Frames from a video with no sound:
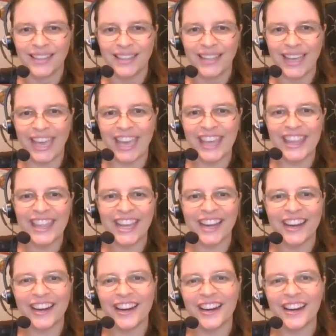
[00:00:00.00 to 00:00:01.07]
Hey
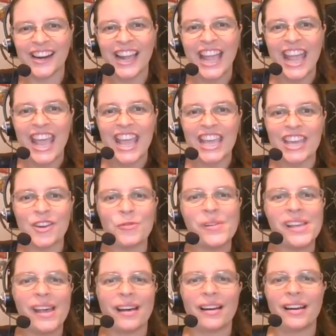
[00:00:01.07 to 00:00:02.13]
there! Here
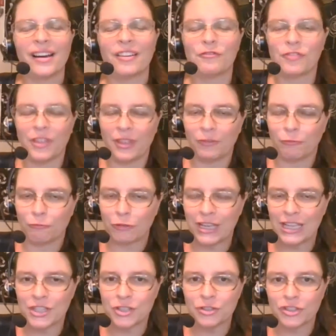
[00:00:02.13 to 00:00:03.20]
we are for the
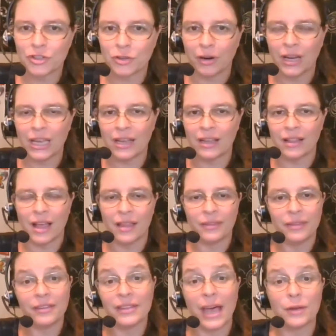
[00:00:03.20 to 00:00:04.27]
written tutorial
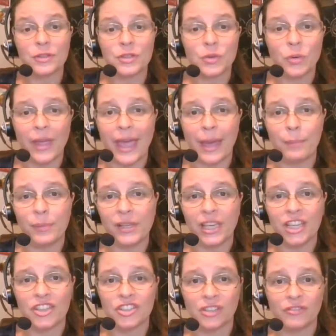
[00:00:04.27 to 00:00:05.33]
on this Outschool
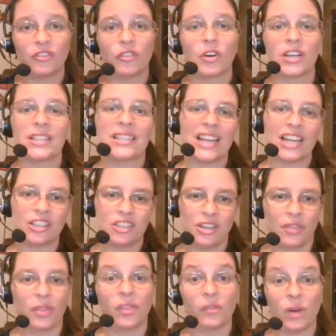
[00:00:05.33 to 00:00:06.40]
application for
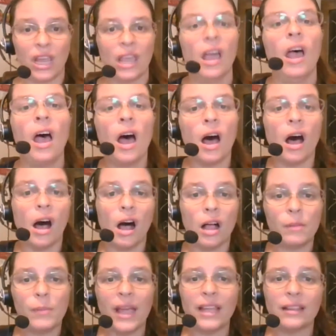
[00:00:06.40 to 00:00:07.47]
Section 3.
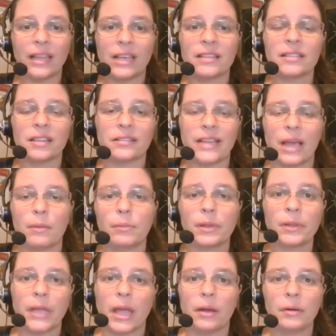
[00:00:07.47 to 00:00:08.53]
All my links are down
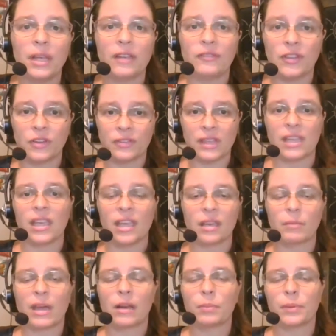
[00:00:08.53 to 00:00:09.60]
below. If you're thinking
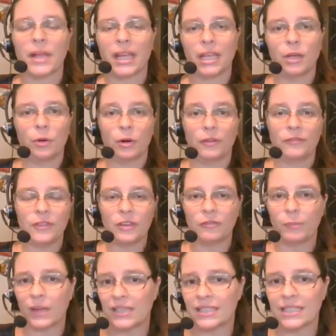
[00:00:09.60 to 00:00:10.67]
about applying or if
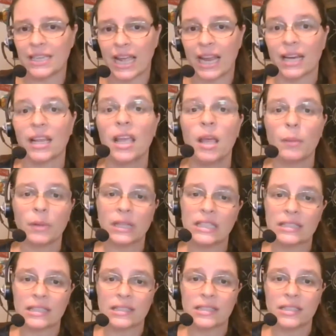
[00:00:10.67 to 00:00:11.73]
you've been denied,
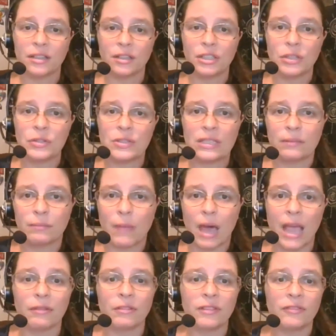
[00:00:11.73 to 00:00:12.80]
please consider using
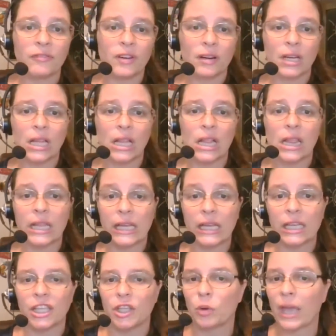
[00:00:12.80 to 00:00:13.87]
my referral
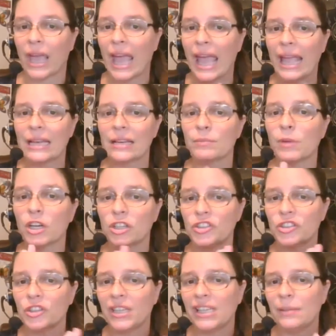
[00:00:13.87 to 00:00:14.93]
link. You can merge
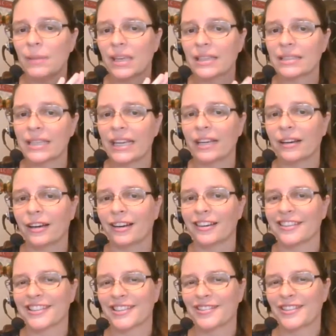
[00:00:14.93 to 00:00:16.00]
your emails later,
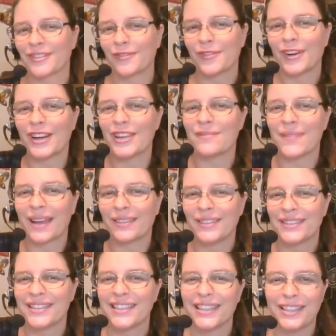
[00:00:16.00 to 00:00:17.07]
so don't worry about
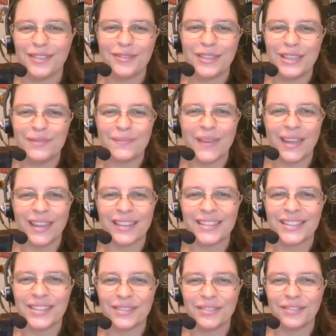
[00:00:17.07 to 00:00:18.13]
using a new email
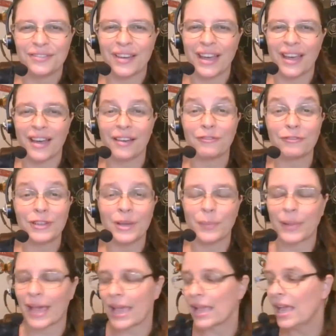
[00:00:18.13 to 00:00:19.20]
to
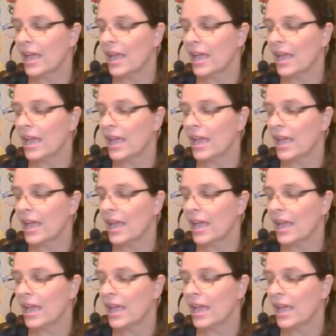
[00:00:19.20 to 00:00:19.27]
reapply.